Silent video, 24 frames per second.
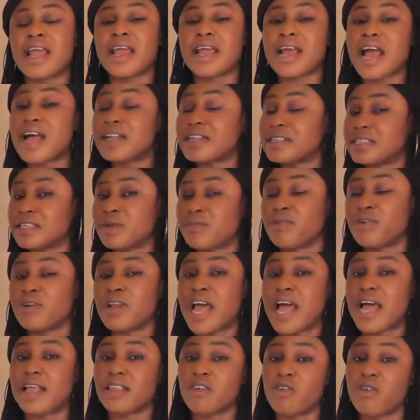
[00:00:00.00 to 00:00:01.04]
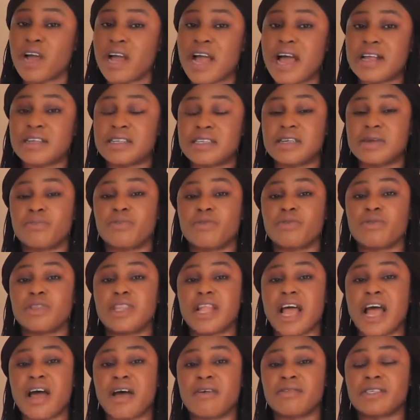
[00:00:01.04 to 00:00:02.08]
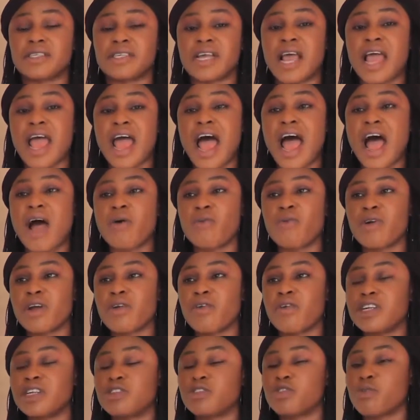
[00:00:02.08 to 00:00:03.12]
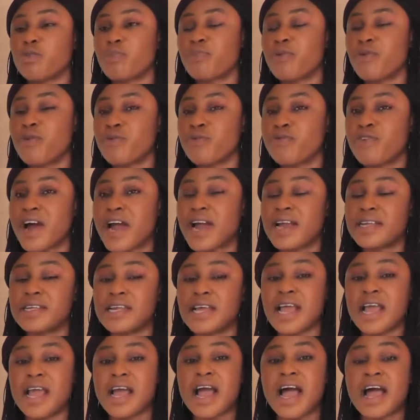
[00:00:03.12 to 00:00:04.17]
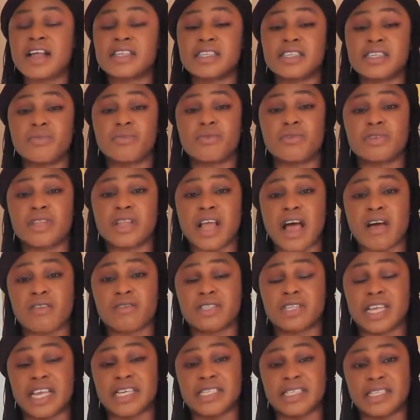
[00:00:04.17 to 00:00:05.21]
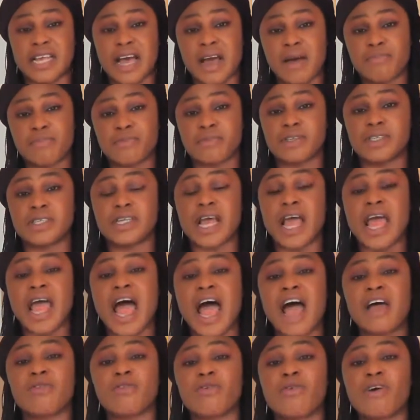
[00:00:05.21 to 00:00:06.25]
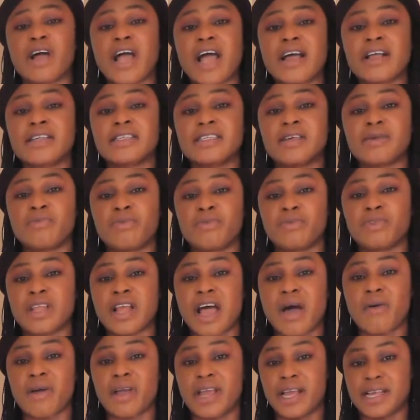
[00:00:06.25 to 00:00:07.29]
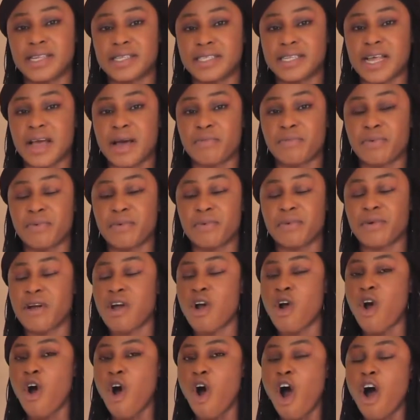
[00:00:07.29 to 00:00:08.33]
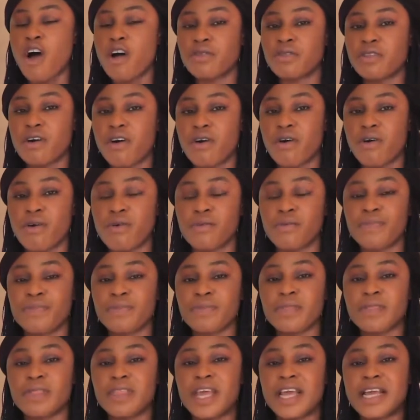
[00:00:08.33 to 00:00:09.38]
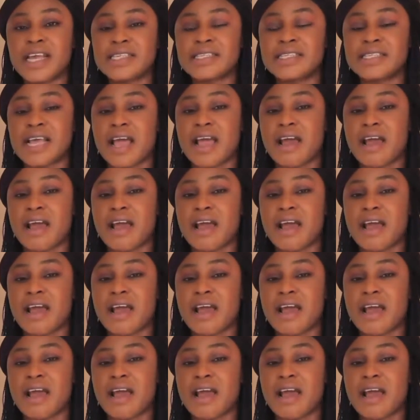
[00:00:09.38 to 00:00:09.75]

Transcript: countable and uncountable nouns, and we're going to provide countable noun examples and uncountable noun example. Although these